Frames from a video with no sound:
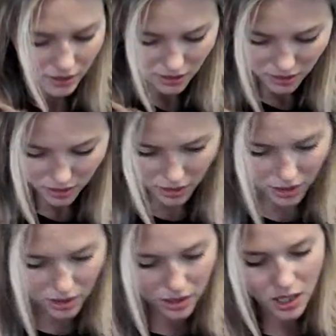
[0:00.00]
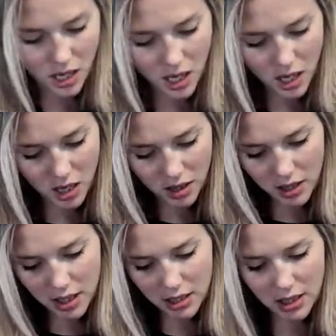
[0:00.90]
Let's see,
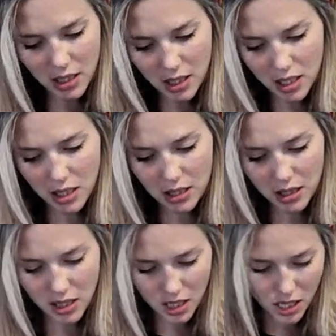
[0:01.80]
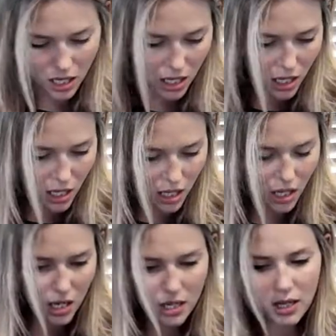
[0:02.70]
this is the,
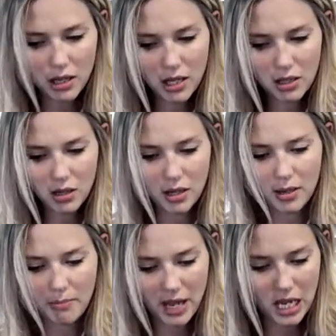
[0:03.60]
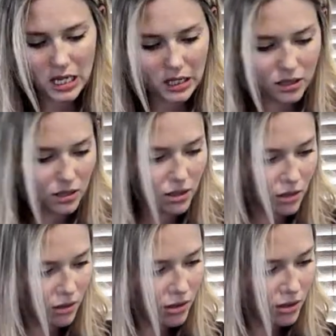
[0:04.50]
I think these are the pants.
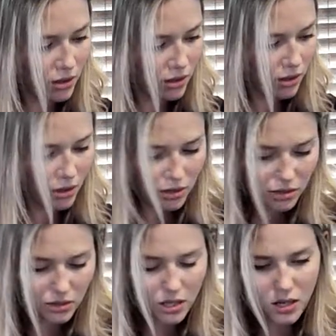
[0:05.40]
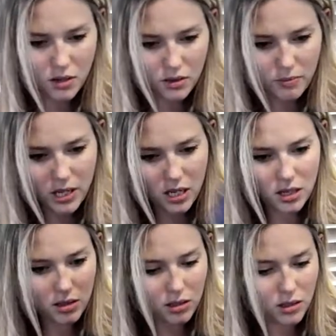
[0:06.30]
The yoga
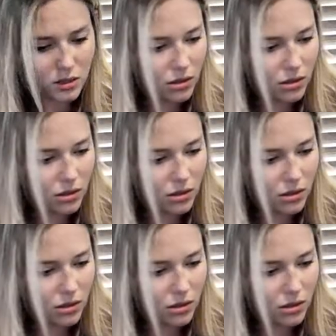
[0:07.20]
pants.